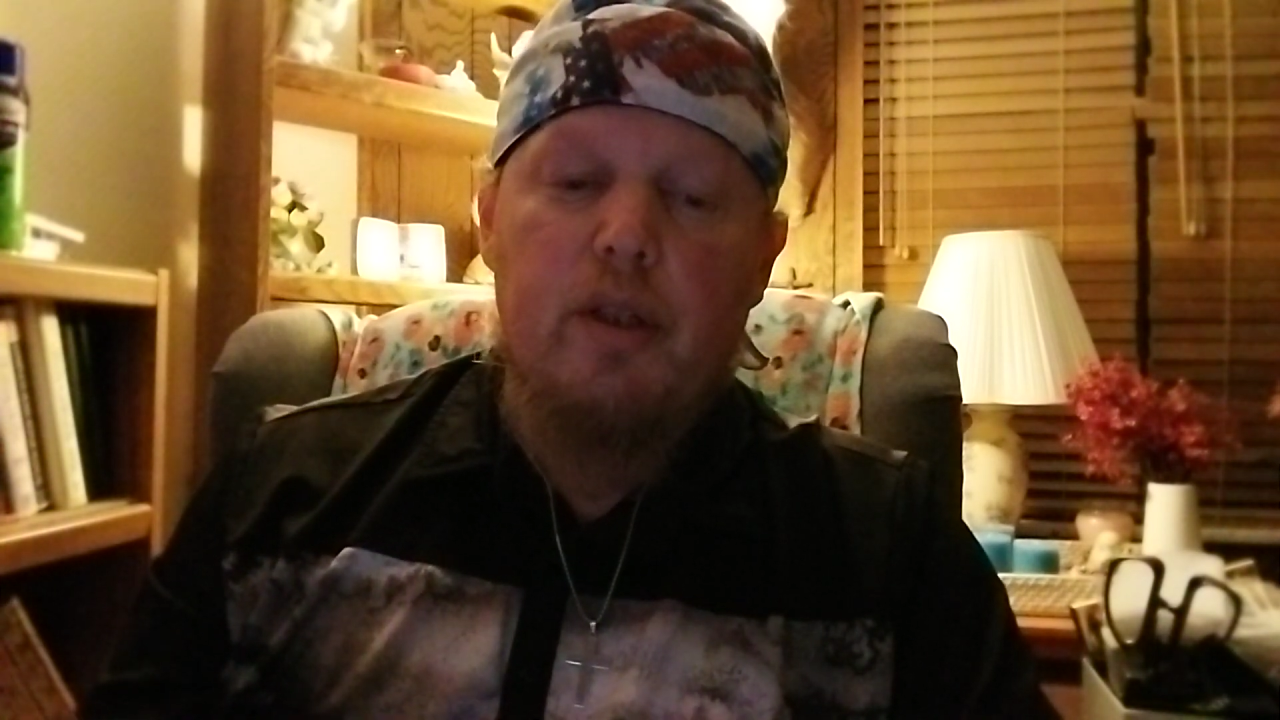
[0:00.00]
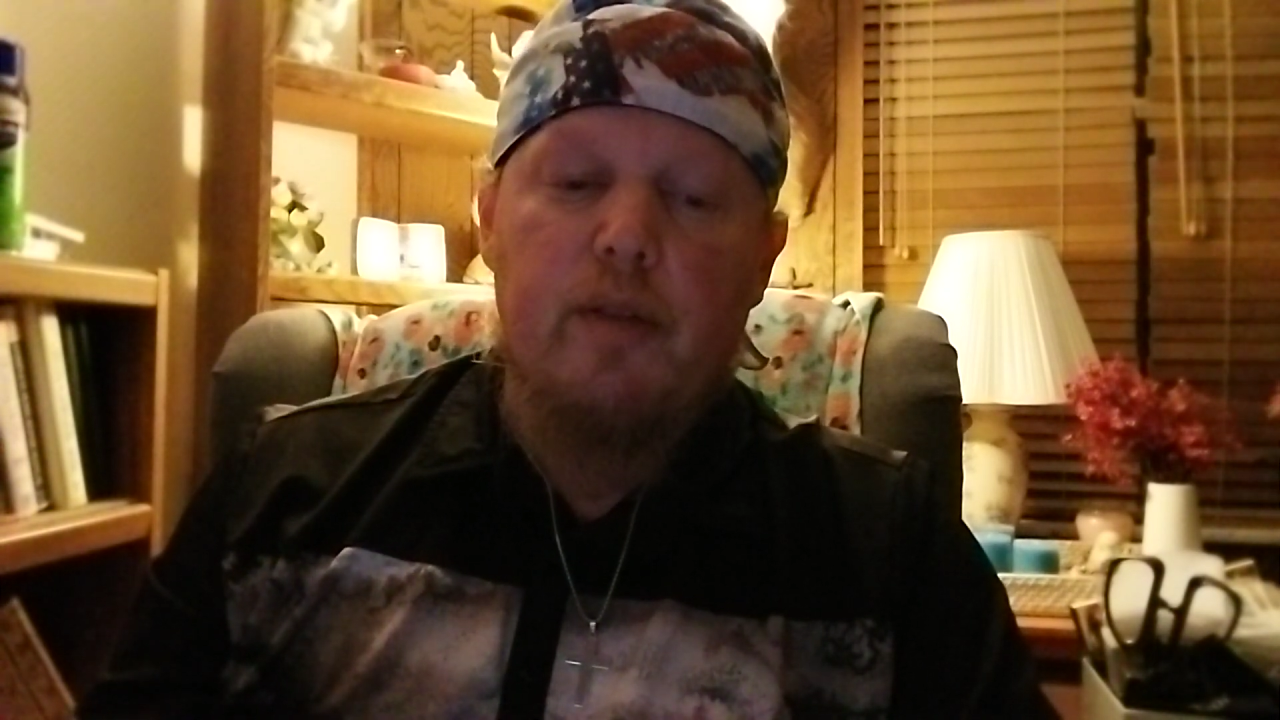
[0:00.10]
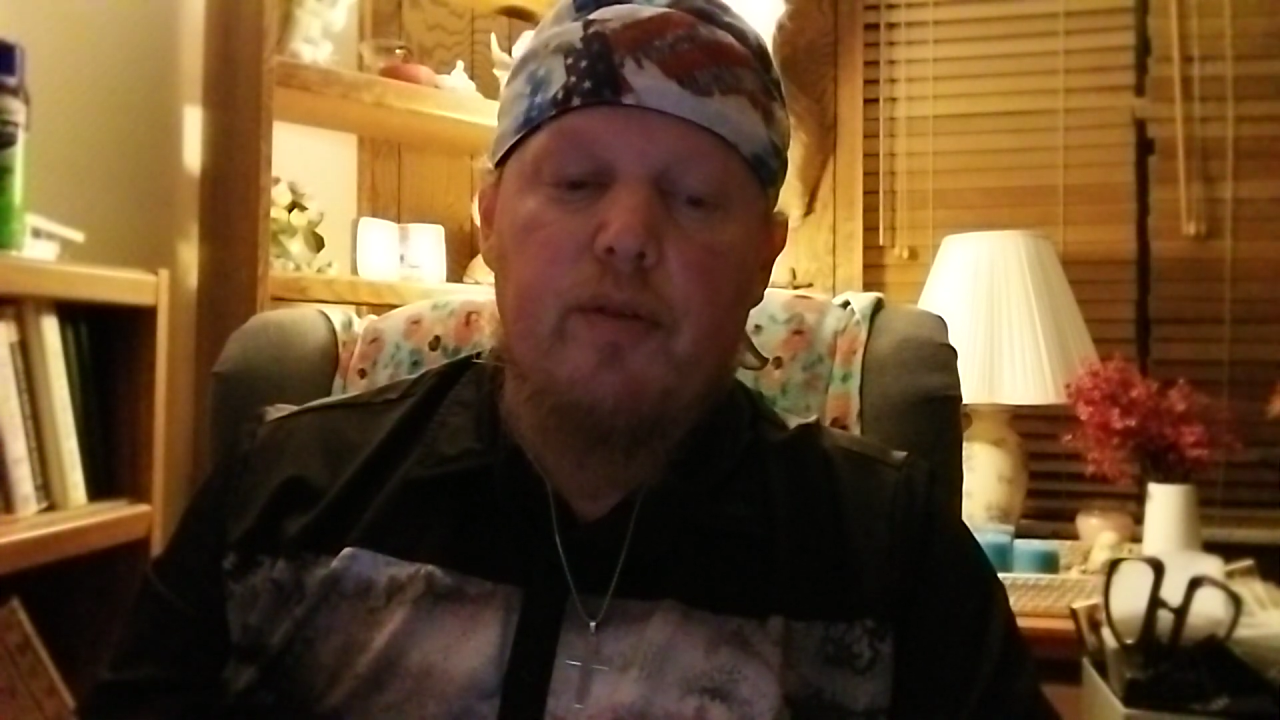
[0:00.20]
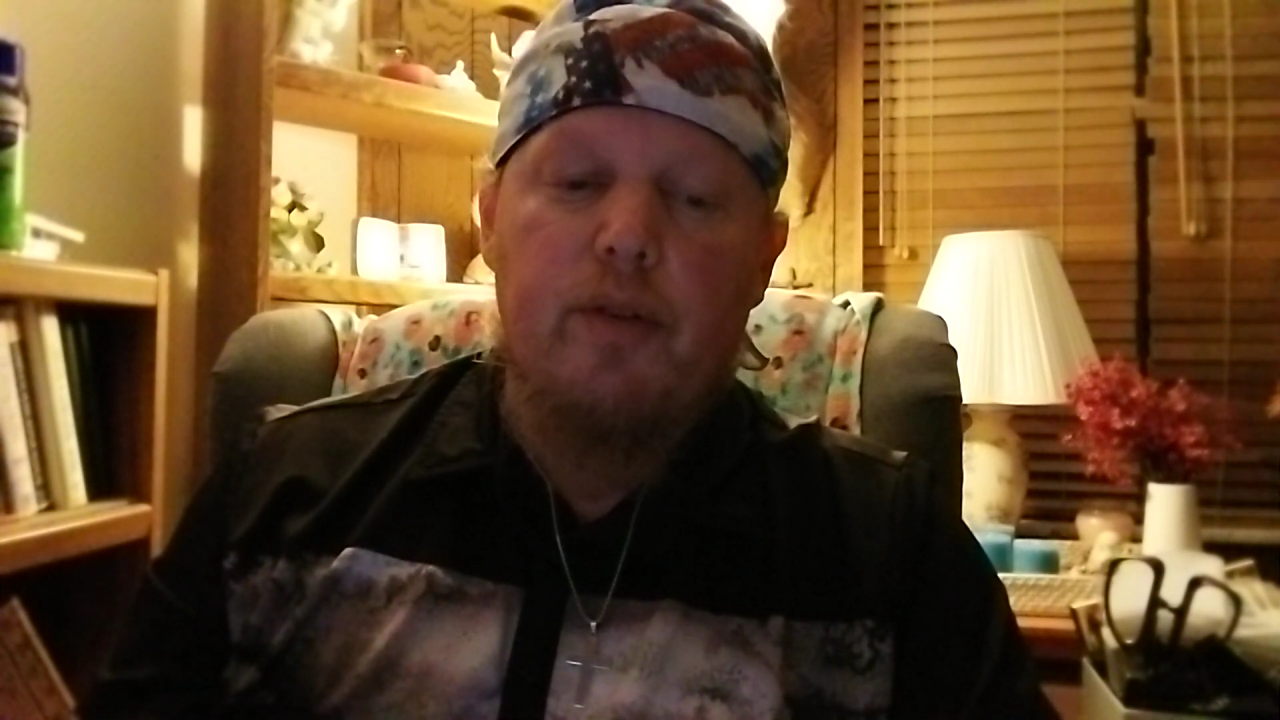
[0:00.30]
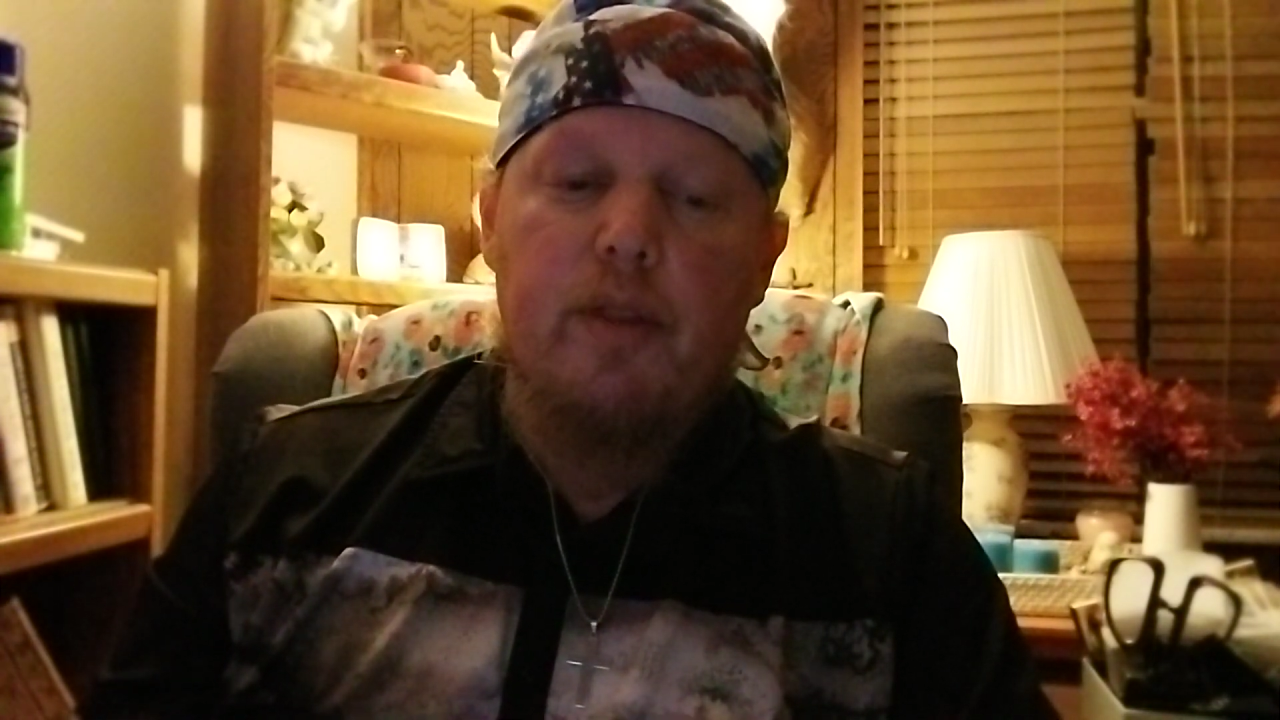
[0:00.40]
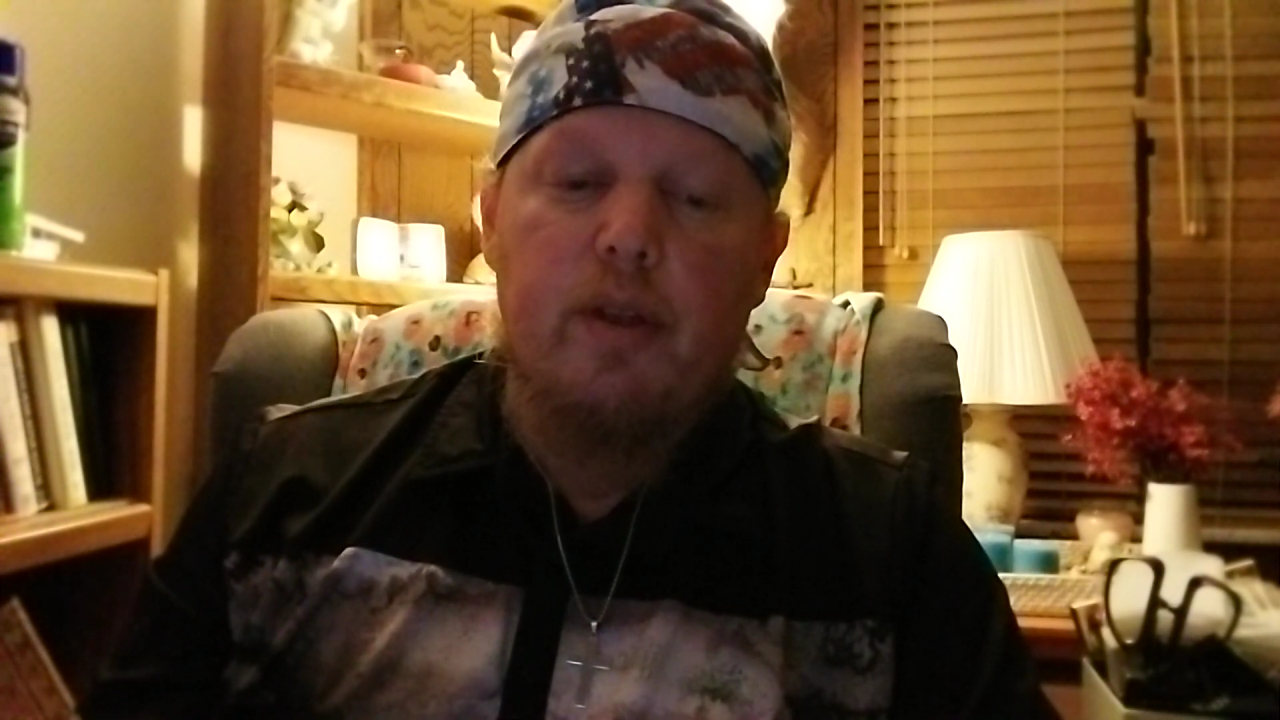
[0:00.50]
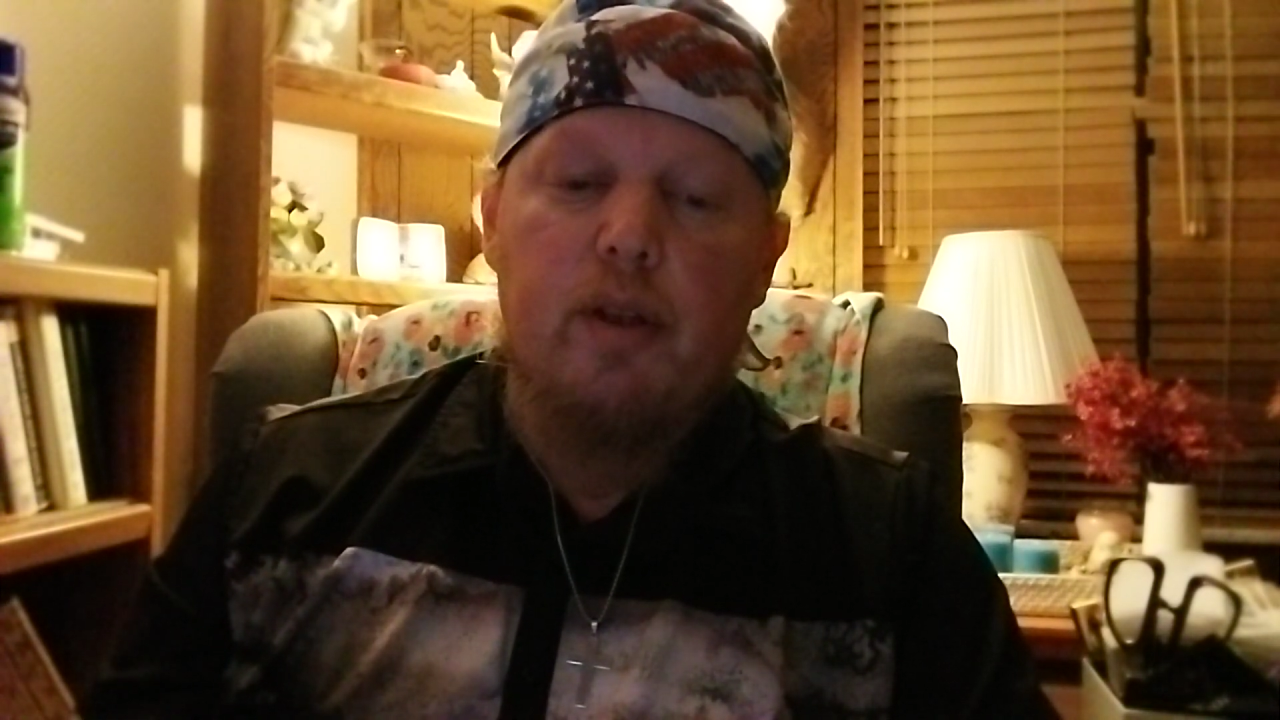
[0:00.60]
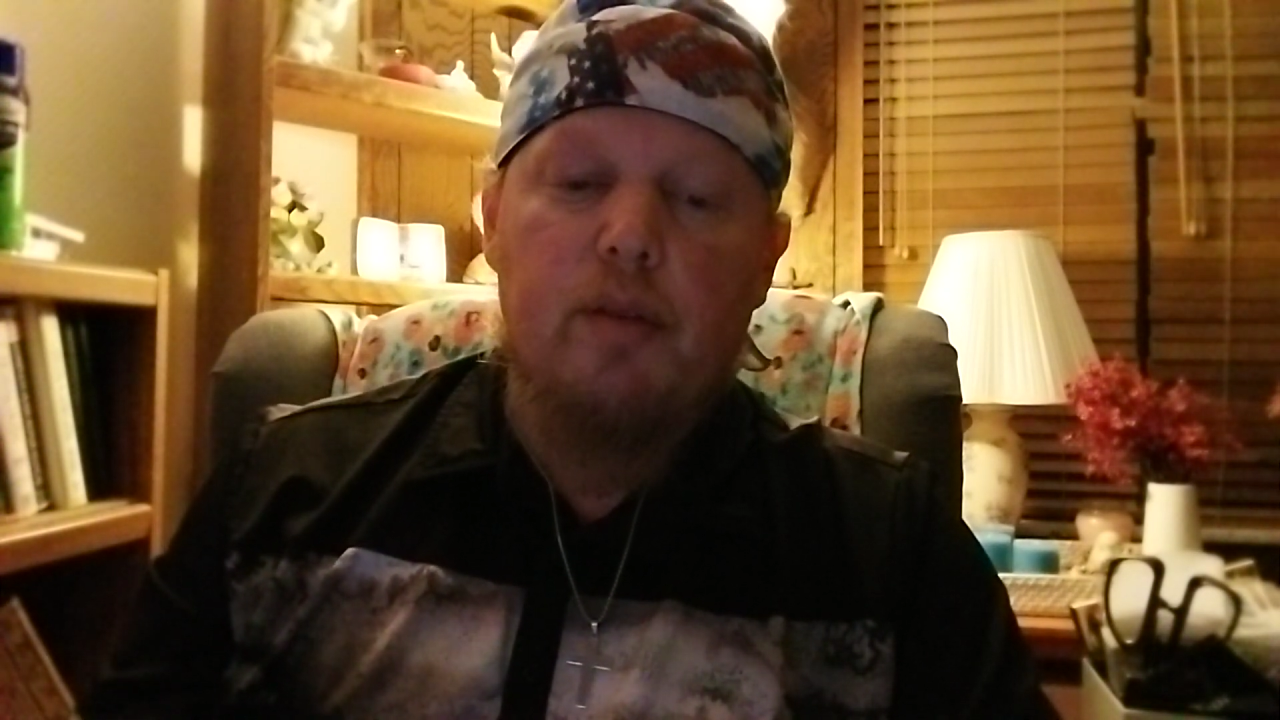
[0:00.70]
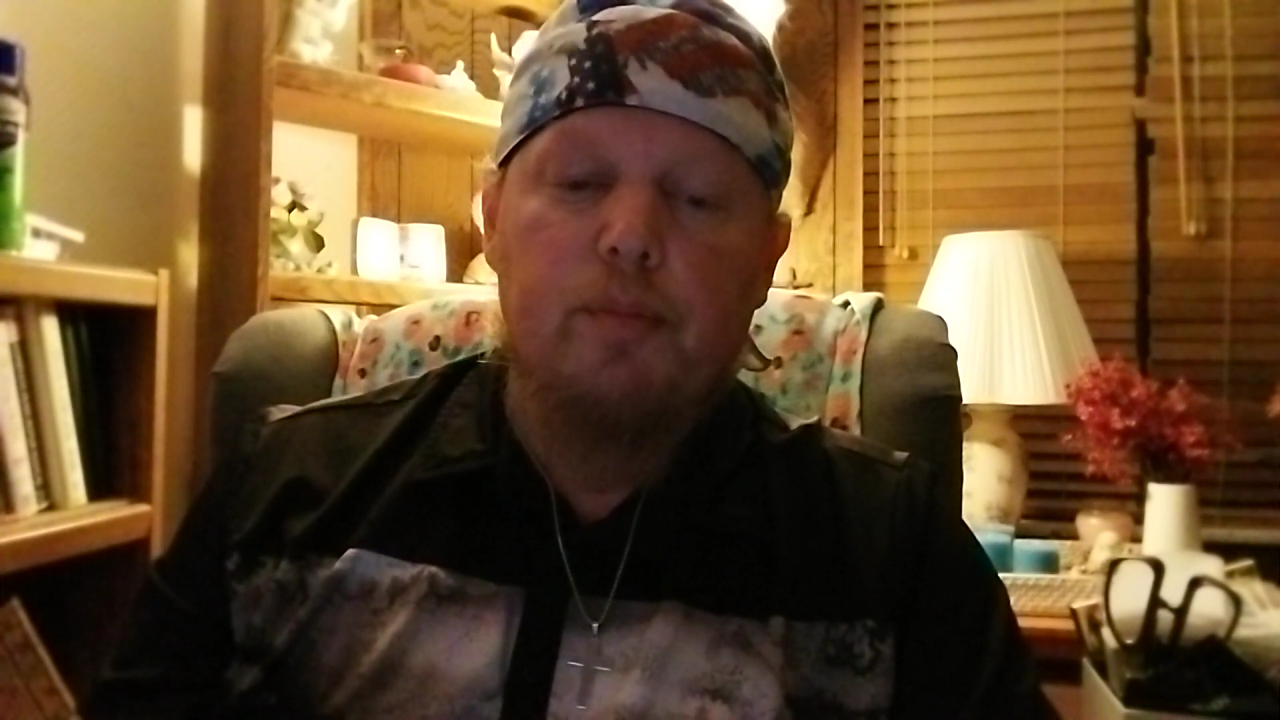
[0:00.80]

the 5th